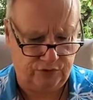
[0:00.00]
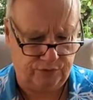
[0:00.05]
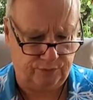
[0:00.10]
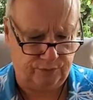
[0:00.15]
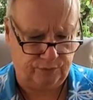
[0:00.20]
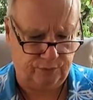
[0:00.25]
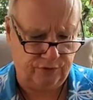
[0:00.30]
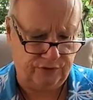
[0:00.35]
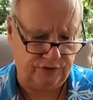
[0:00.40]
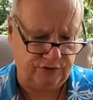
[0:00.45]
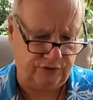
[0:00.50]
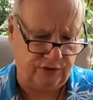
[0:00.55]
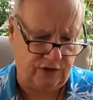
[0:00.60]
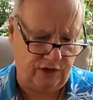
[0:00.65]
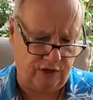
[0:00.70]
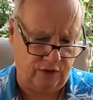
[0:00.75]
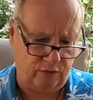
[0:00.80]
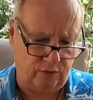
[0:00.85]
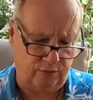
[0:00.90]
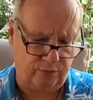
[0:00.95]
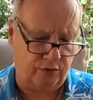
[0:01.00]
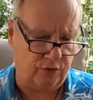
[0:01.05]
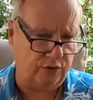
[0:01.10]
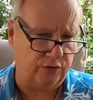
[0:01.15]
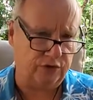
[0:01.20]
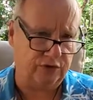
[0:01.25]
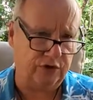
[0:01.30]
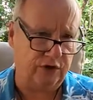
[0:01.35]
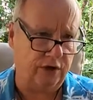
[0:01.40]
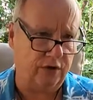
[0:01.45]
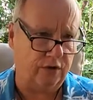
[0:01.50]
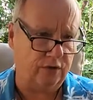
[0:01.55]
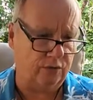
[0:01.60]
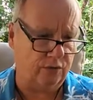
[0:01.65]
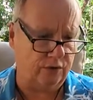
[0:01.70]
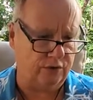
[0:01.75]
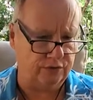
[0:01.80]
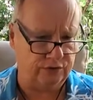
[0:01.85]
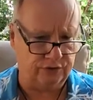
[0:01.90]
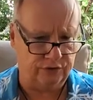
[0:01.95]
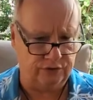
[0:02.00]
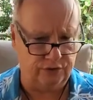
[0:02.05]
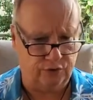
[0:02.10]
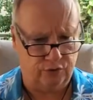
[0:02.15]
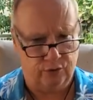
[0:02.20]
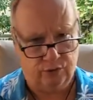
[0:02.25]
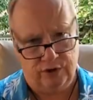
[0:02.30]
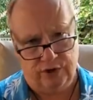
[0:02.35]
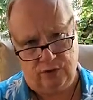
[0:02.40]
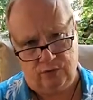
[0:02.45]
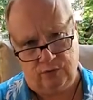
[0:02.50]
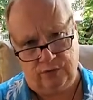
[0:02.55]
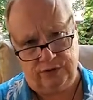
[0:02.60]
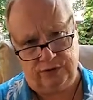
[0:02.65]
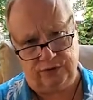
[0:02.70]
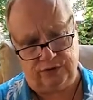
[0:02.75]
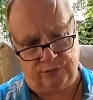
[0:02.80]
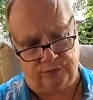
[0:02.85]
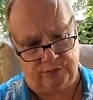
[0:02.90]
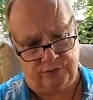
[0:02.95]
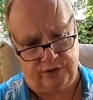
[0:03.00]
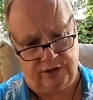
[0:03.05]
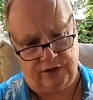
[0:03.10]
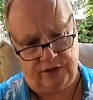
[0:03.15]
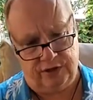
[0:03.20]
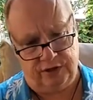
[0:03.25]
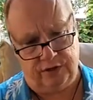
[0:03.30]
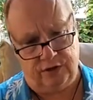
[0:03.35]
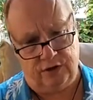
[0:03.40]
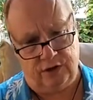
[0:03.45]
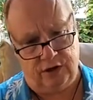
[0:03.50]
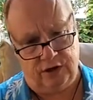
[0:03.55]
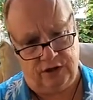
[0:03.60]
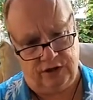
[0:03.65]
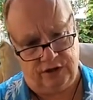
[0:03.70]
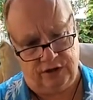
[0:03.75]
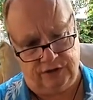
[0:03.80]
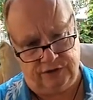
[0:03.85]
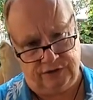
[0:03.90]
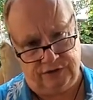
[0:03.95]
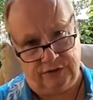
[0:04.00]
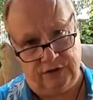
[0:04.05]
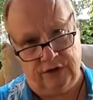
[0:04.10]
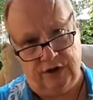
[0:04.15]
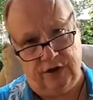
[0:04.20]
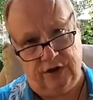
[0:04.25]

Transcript: Pre-shadow, post-shadow, there's a degree at which the planet hits